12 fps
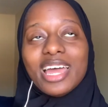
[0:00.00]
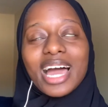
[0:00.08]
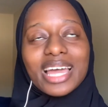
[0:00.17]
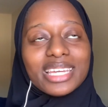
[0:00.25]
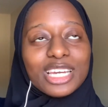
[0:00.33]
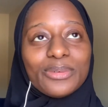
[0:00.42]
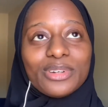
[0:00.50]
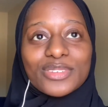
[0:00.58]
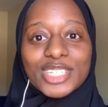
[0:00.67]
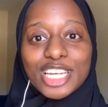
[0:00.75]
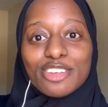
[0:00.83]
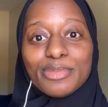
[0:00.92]
I think it would have
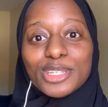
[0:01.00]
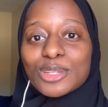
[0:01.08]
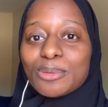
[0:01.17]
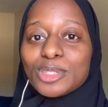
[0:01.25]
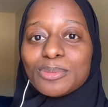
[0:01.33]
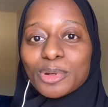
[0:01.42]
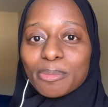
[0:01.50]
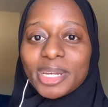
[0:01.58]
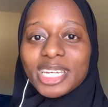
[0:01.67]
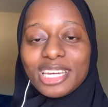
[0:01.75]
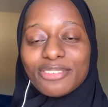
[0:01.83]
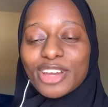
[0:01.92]
saved me so much more
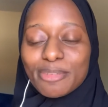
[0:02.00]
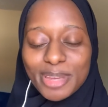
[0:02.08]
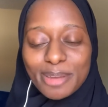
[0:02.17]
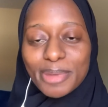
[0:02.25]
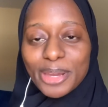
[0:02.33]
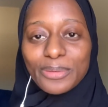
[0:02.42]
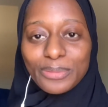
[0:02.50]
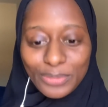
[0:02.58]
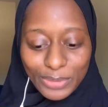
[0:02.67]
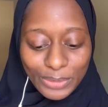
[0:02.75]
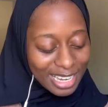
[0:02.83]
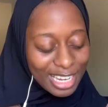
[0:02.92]
money if I made my own food.